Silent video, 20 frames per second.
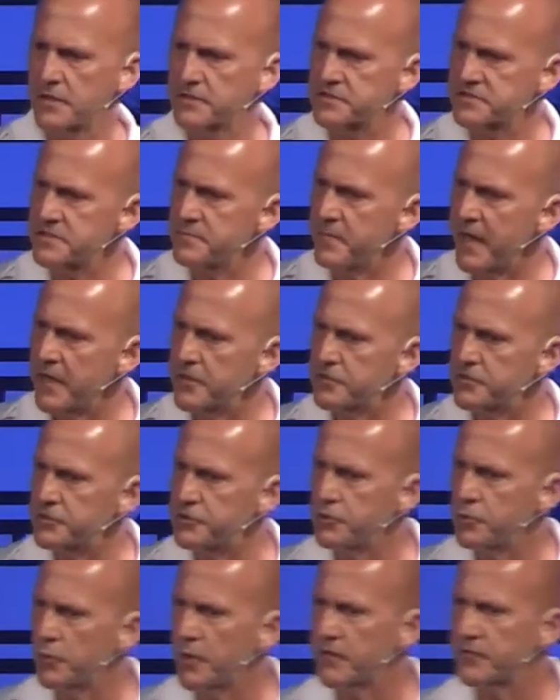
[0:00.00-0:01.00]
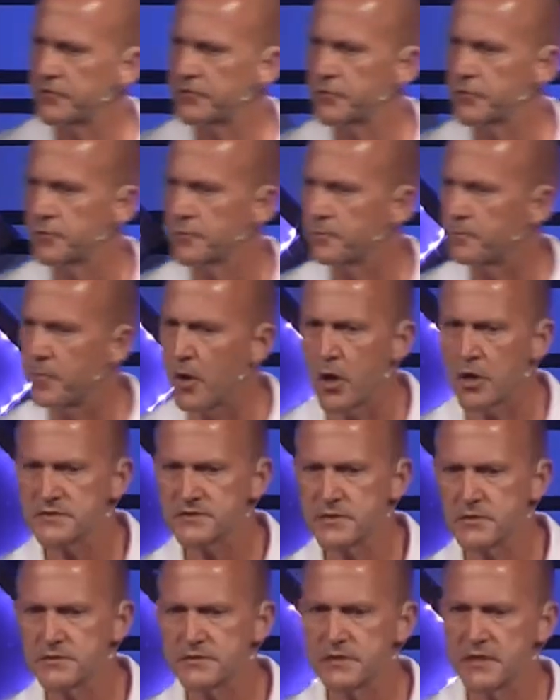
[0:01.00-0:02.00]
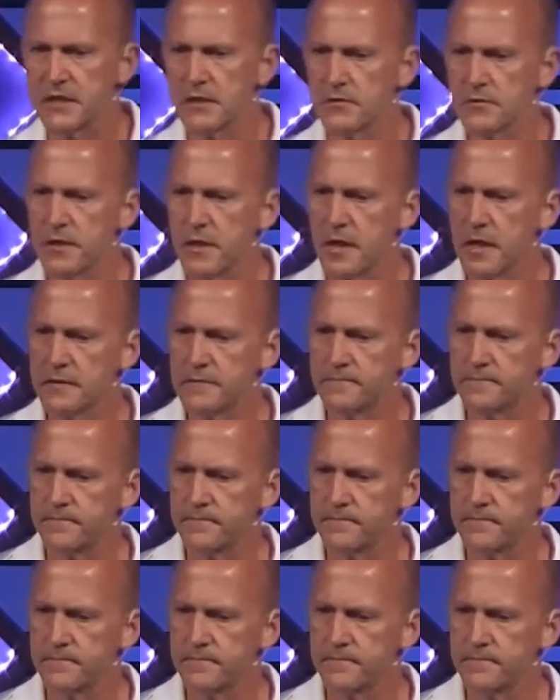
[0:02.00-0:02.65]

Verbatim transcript: Does it matter to you whether your boss goes to hell or not?